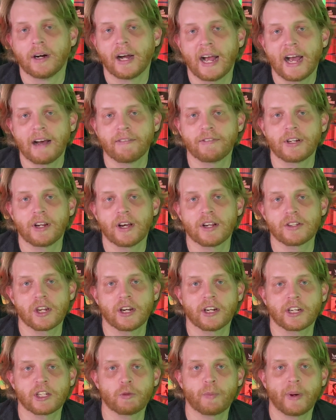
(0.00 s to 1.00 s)
half a
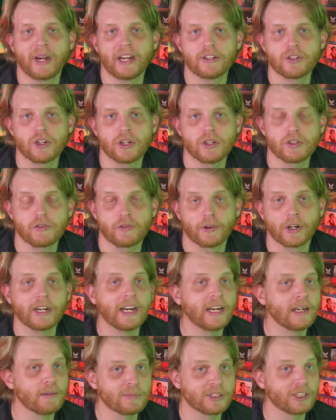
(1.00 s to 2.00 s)
dozen expansions for
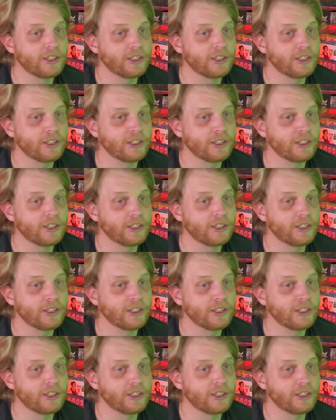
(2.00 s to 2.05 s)
games